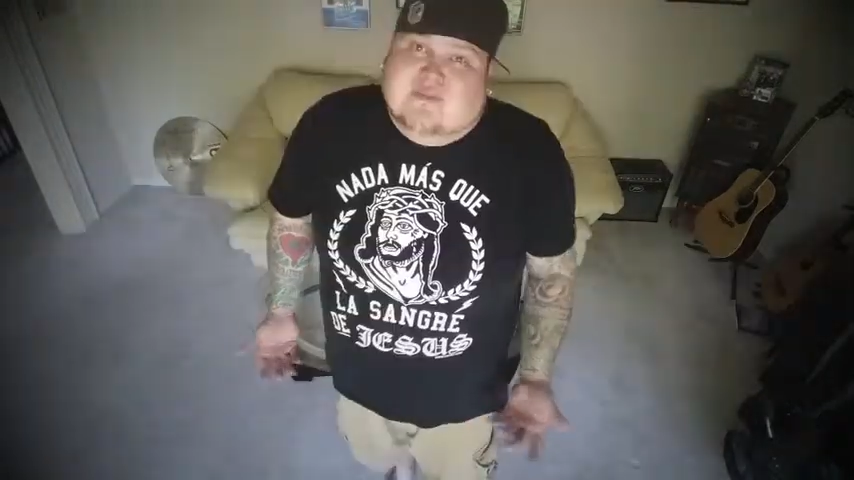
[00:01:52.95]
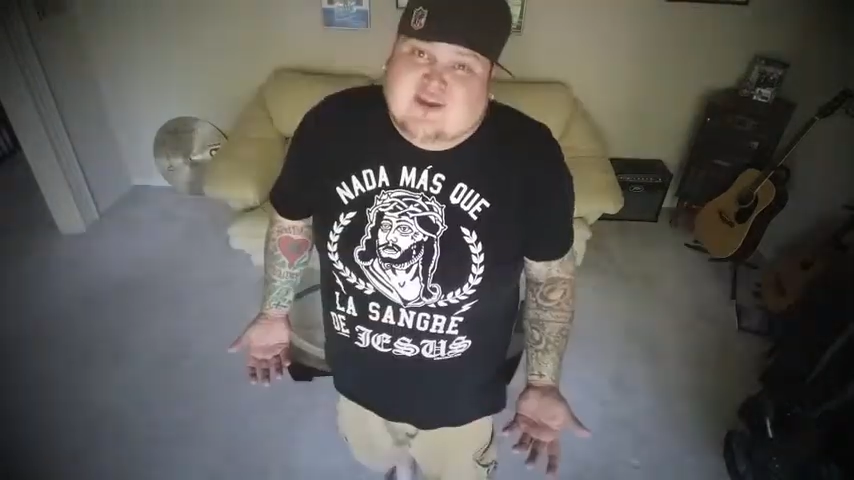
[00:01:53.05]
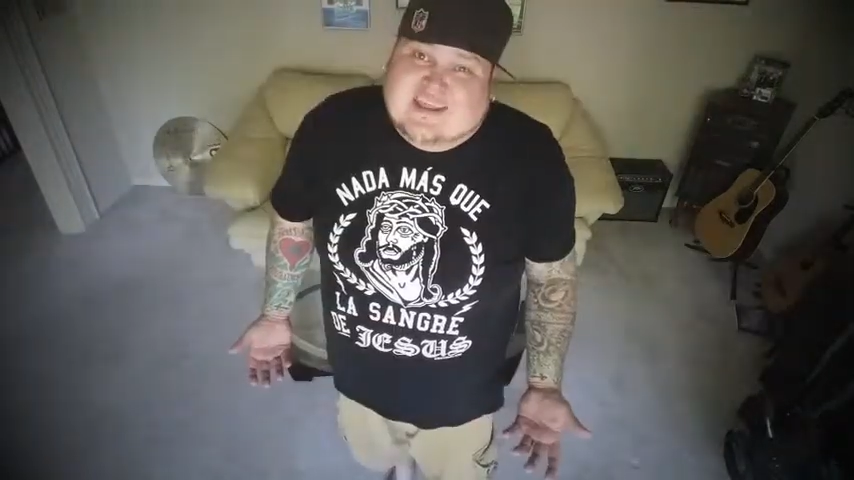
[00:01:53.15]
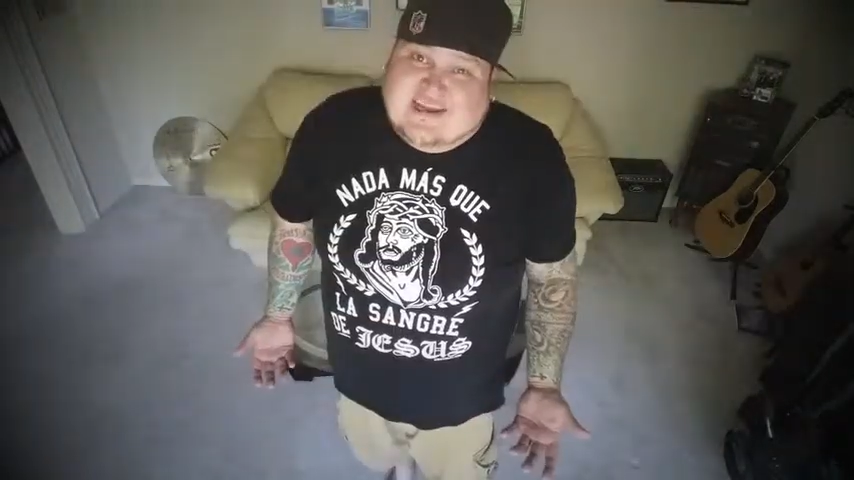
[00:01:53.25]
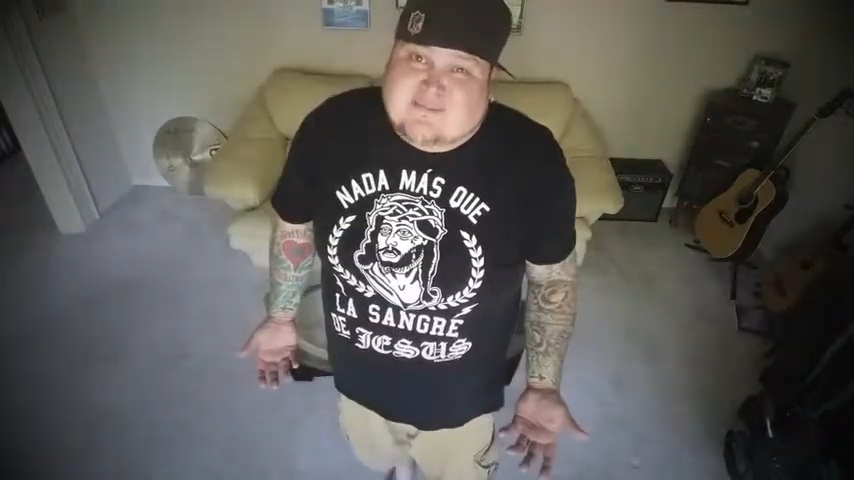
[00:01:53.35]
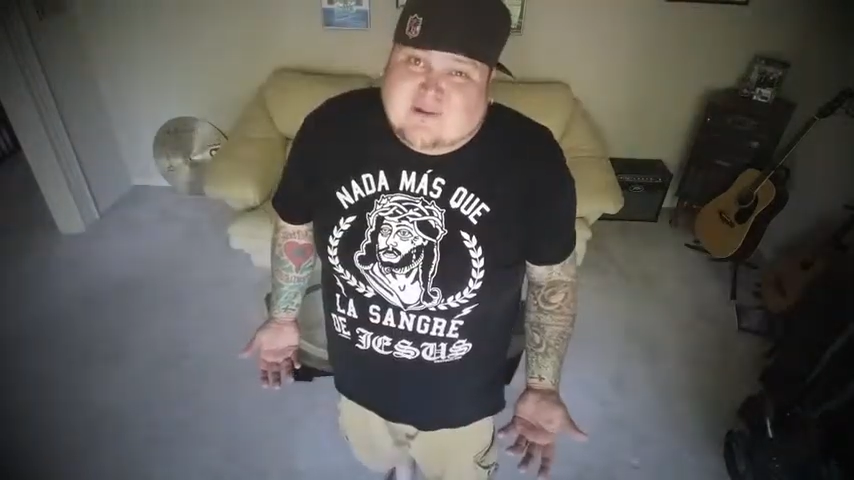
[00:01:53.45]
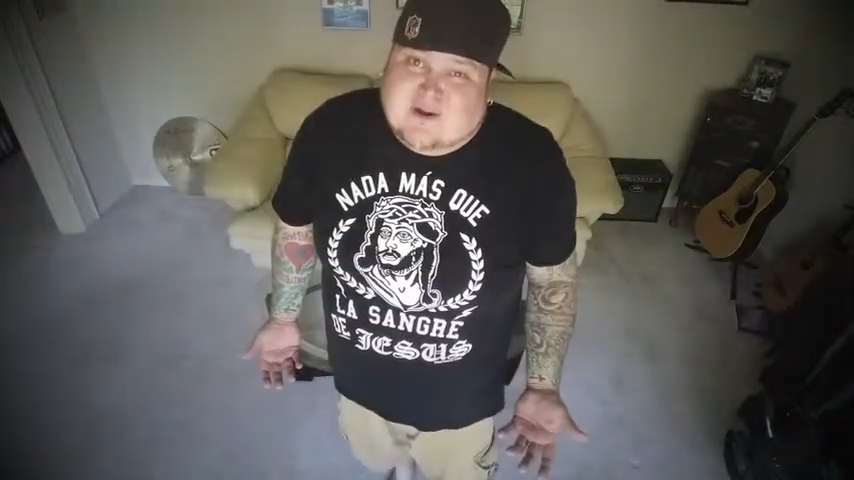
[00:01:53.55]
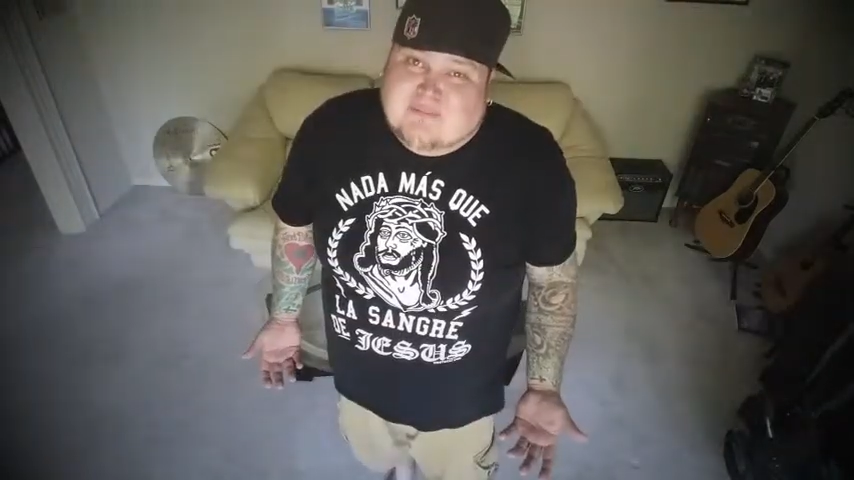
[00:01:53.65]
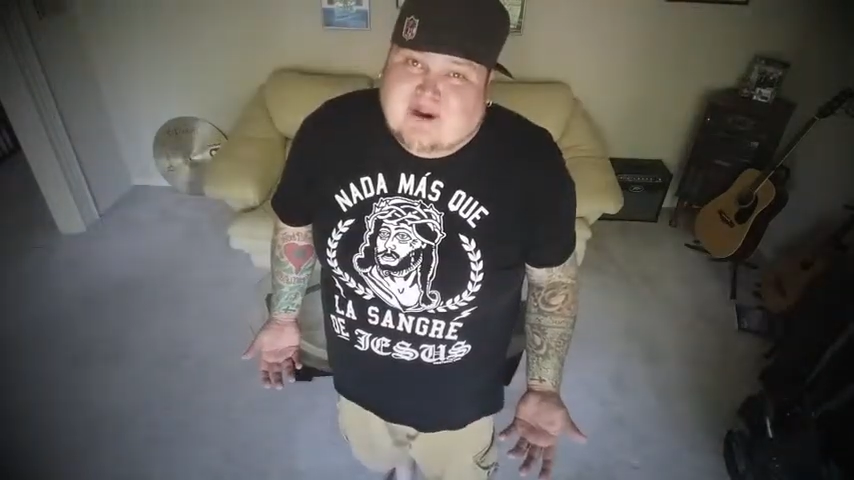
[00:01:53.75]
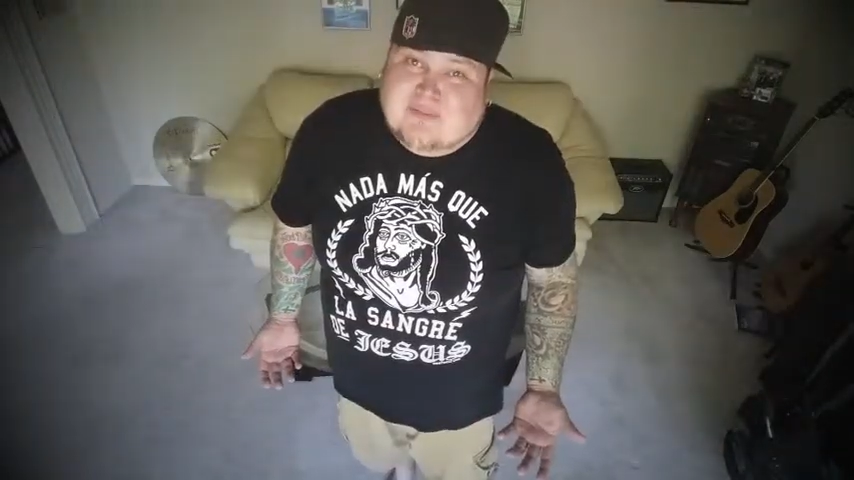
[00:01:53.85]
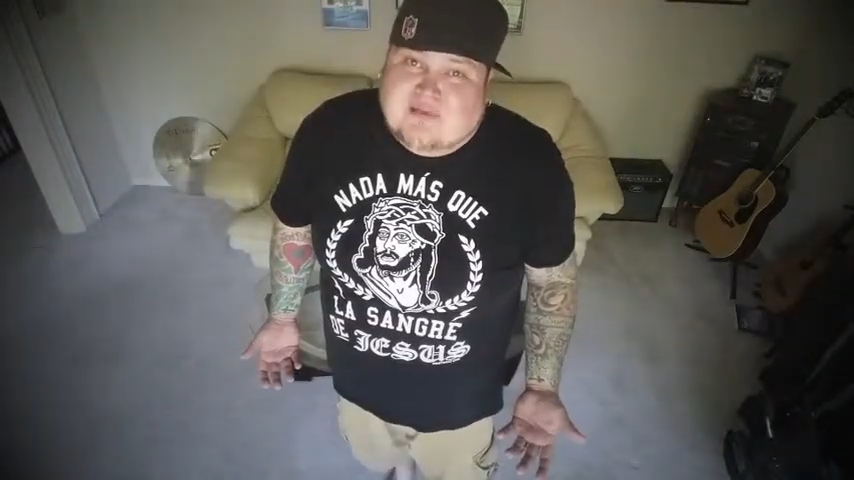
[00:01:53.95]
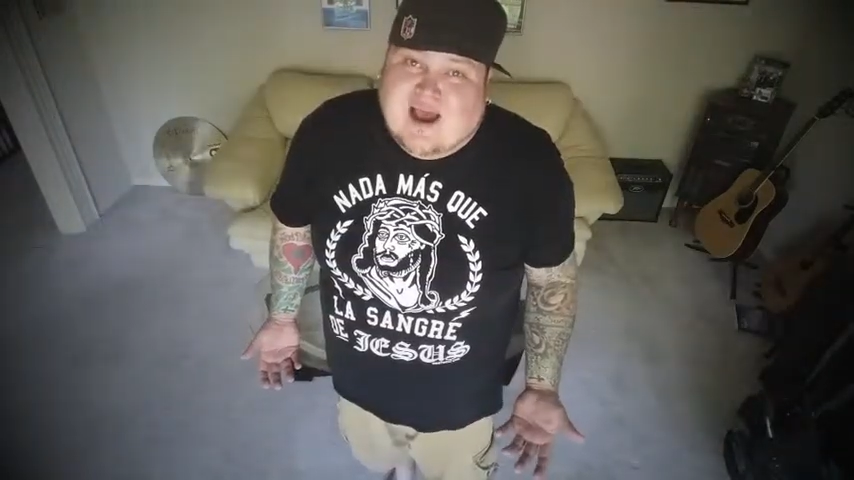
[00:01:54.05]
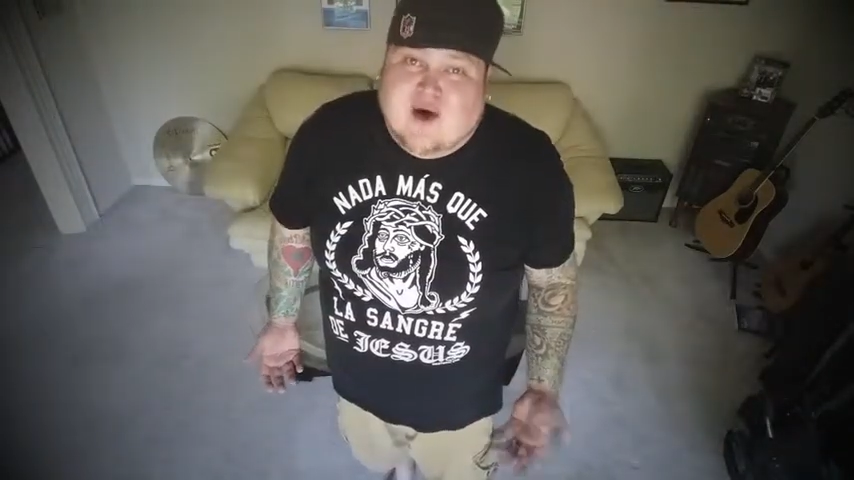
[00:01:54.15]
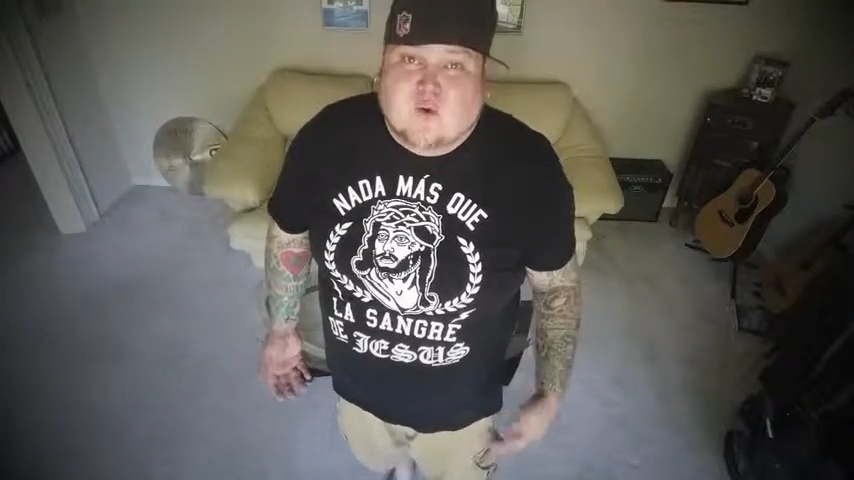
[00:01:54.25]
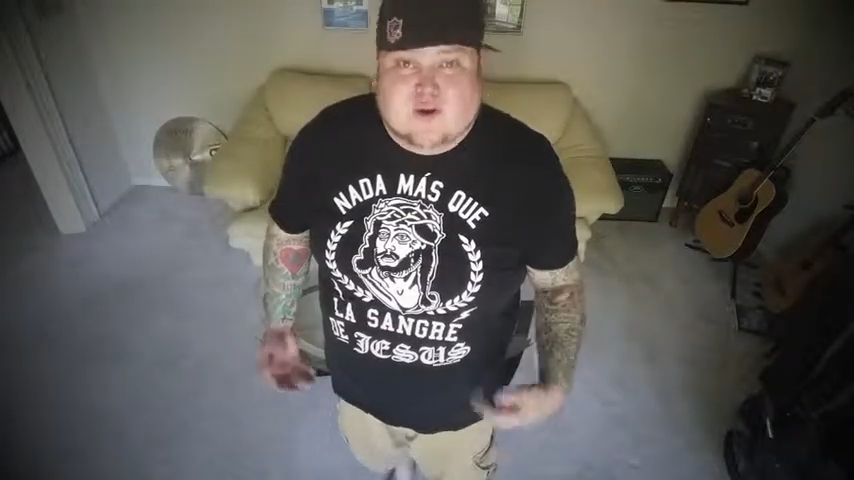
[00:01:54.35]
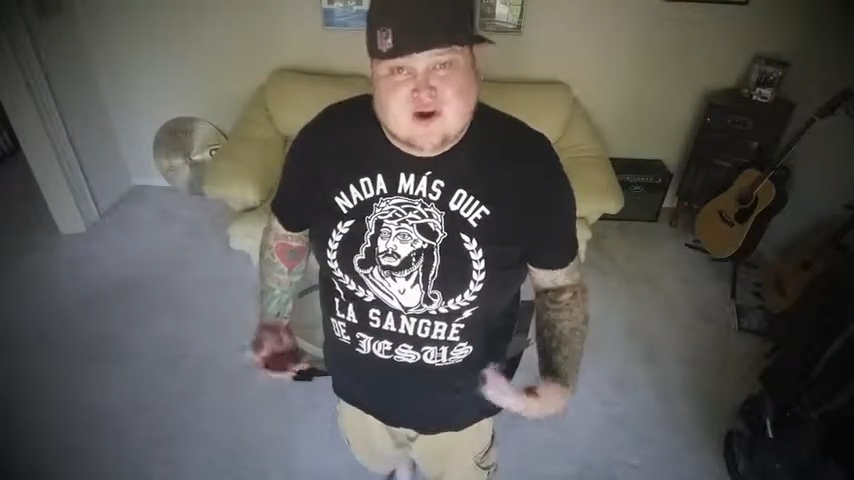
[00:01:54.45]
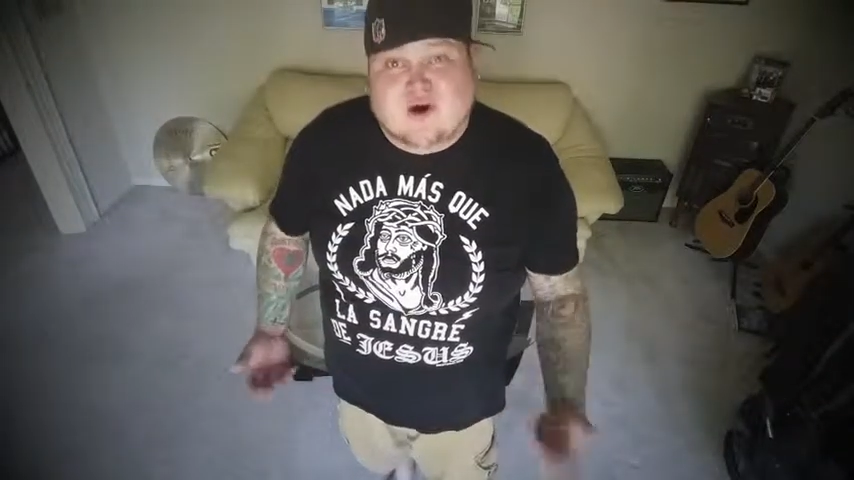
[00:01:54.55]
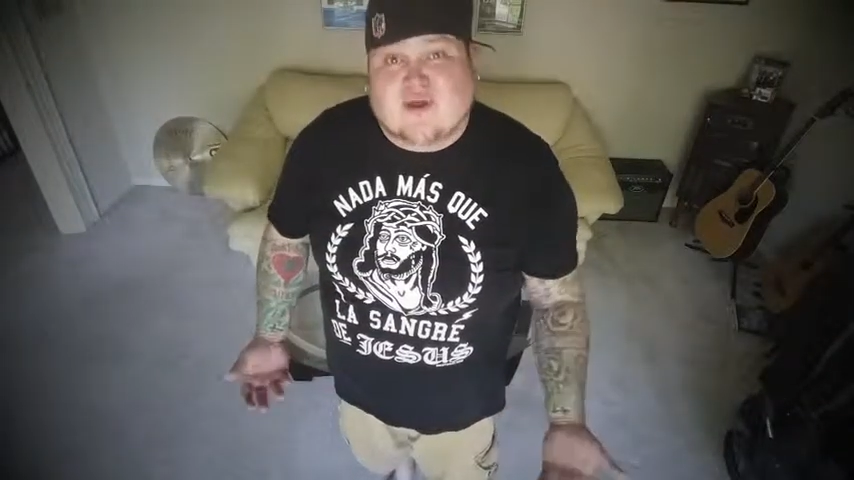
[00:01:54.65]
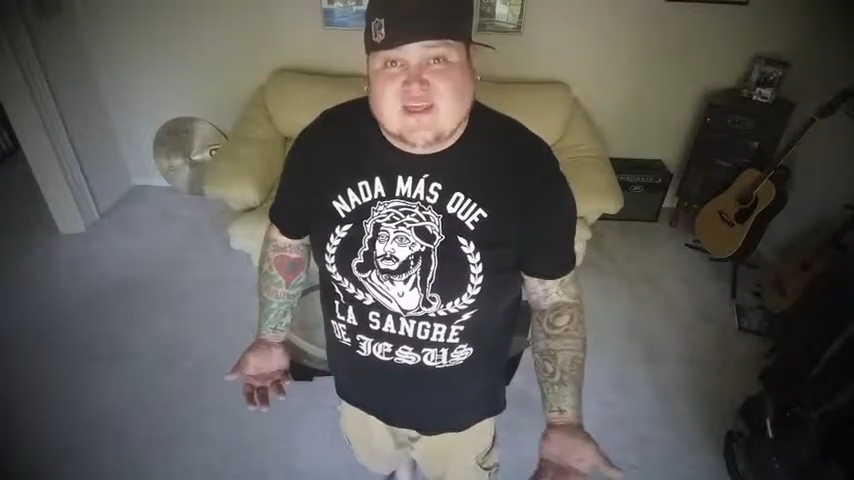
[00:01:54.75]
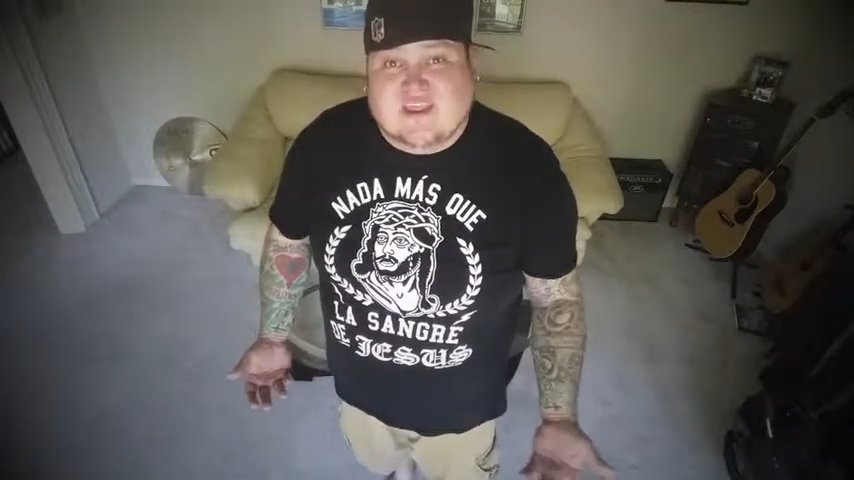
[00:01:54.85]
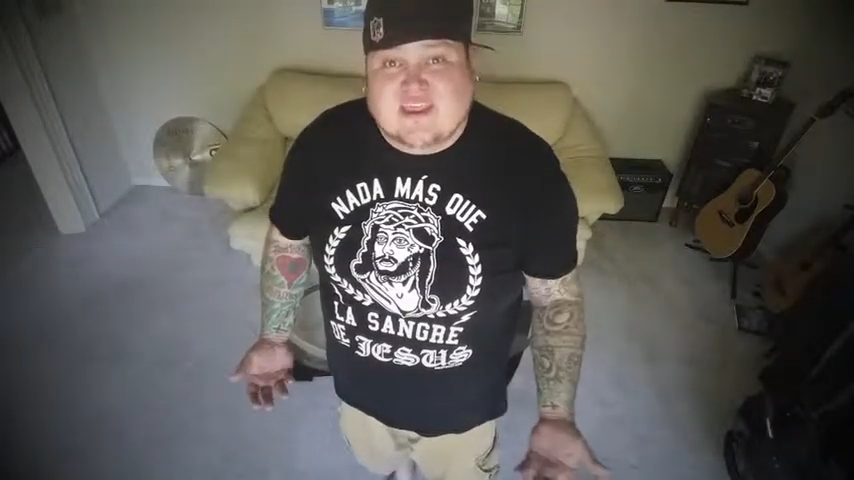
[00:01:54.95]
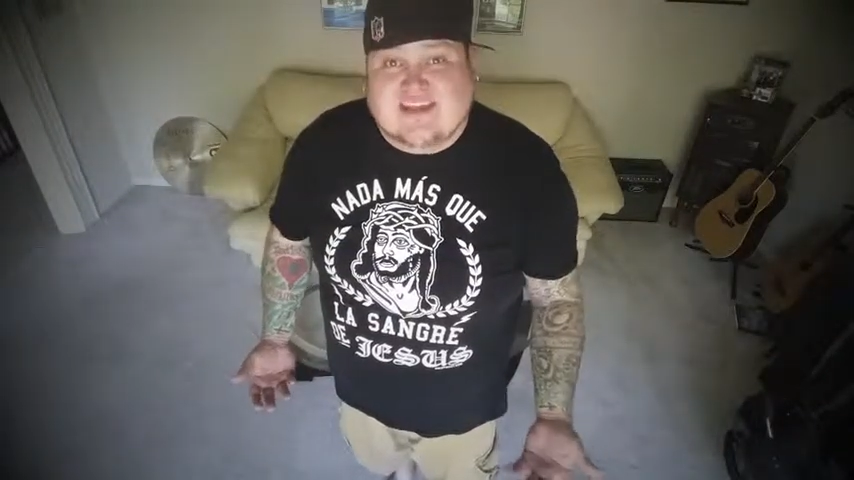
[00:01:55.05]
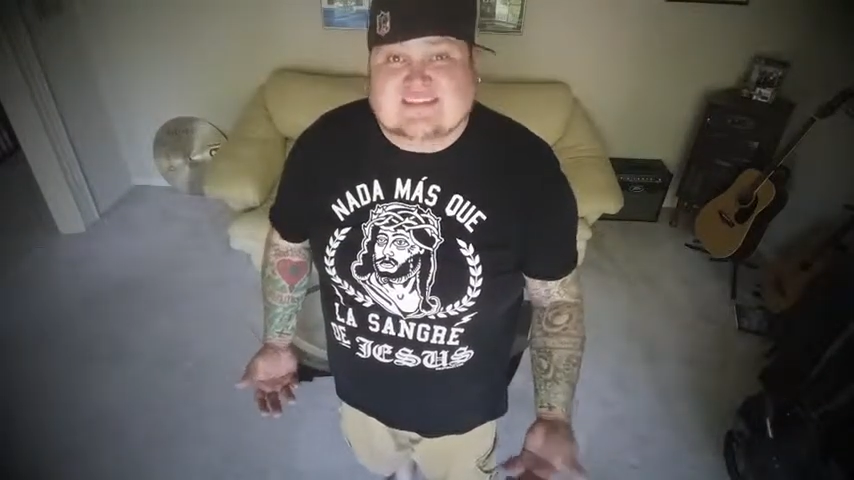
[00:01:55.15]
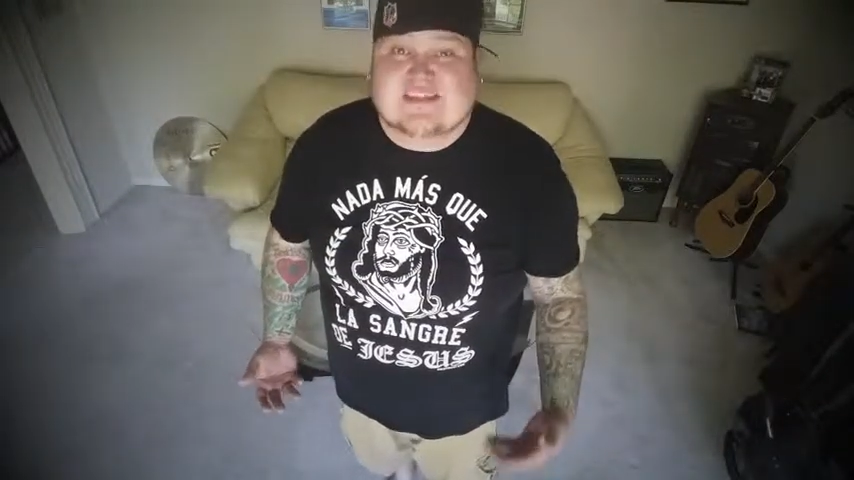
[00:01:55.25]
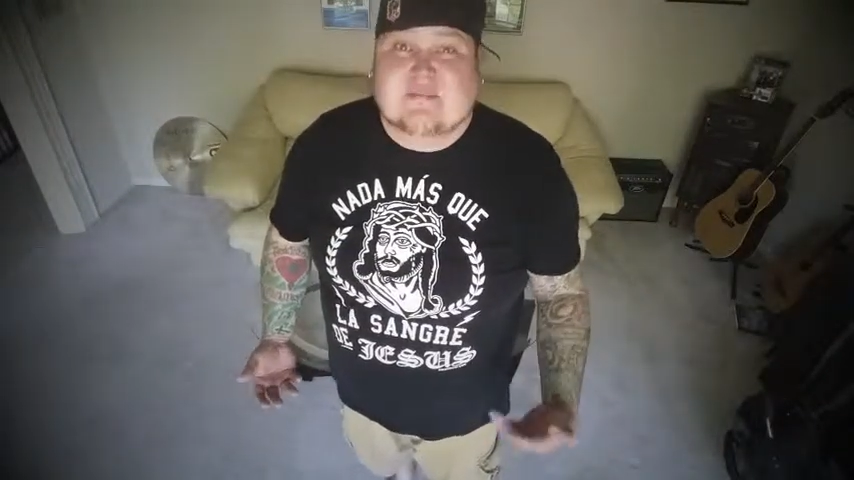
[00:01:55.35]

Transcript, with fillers: They're getting pretty bummed out when all they get is the